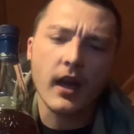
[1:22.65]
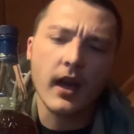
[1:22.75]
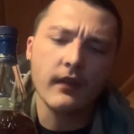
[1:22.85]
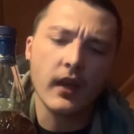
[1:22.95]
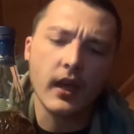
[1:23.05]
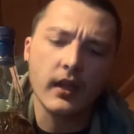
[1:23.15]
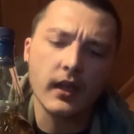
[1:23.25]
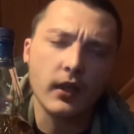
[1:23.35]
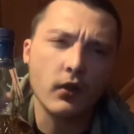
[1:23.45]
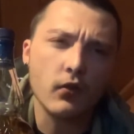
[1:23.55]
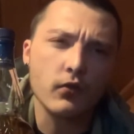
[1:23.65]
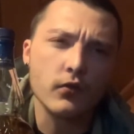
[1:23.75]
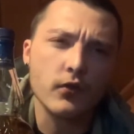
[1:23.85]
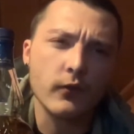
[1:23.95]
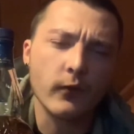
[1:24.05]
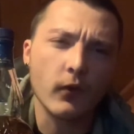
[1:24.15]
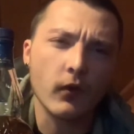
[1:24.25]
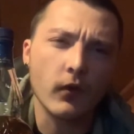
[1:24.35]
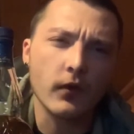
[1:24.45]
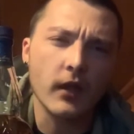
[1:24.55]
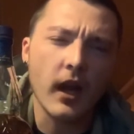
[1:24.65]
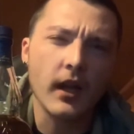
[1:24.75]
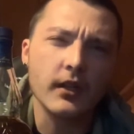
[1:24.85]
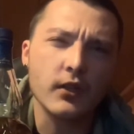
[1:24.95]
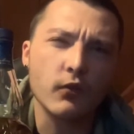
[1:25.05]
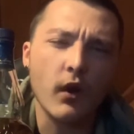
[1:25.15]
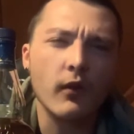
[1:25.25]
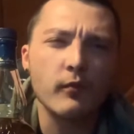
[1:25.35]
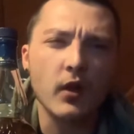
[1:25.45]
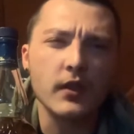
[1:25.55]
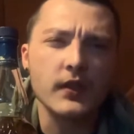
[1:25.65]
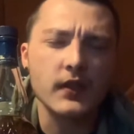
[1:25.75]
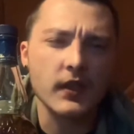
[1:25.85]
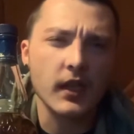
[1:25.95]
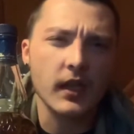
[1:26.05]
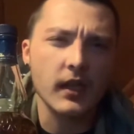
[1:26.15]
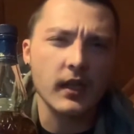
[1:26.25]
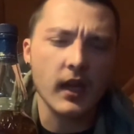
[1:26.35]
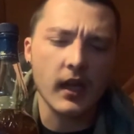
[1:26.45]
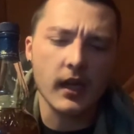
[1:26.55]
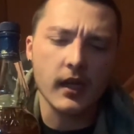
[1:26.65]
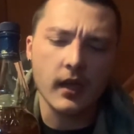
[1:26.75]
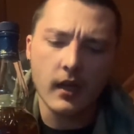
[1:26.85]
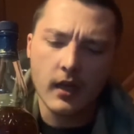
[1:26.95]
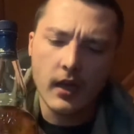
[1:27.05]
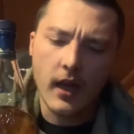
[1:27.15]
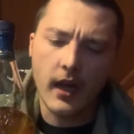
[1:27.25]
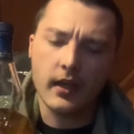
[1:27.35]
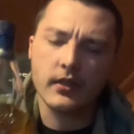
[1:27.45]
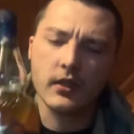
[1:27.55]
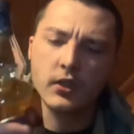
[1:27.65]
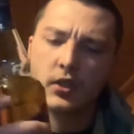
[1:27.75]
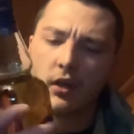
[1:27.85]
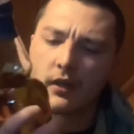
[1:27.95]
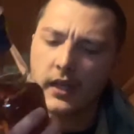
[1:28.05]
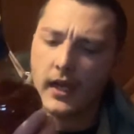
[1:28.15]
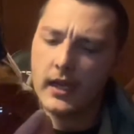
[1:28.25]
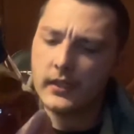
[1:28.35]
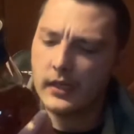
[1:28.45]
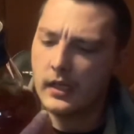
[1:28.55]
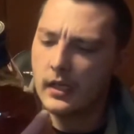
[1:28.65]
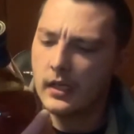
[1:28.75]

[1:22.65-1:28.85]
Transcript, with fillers: and then it goes for nine to twelve months in a ex sherry cask.